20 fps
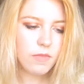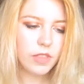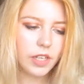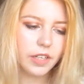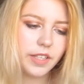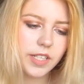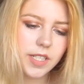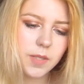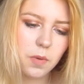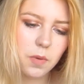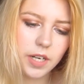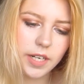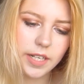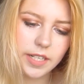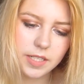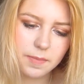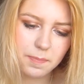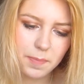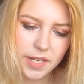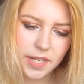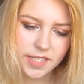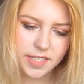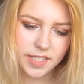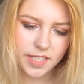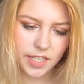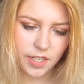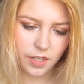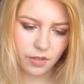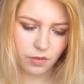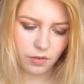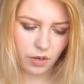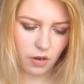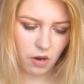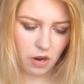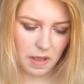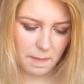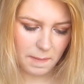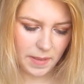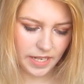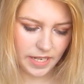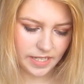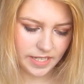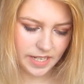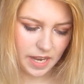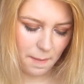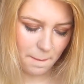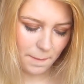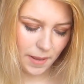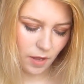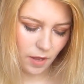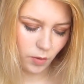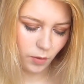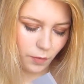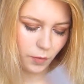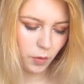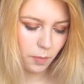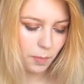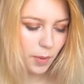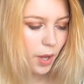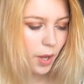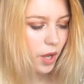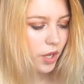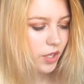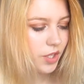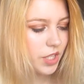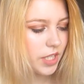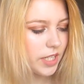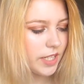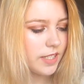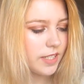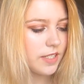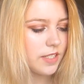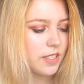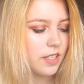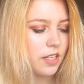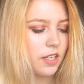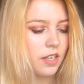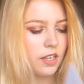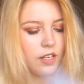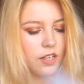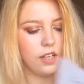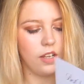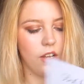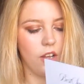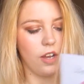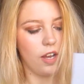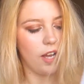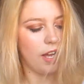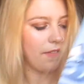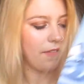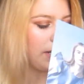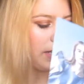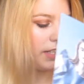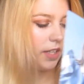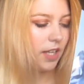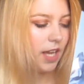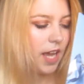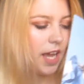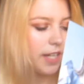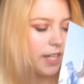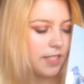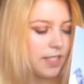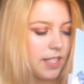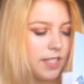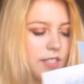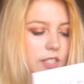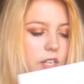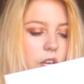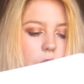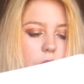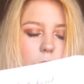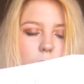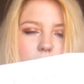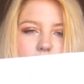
This one is Best Secret, I'm in, £10 off your purchase. I have a little access code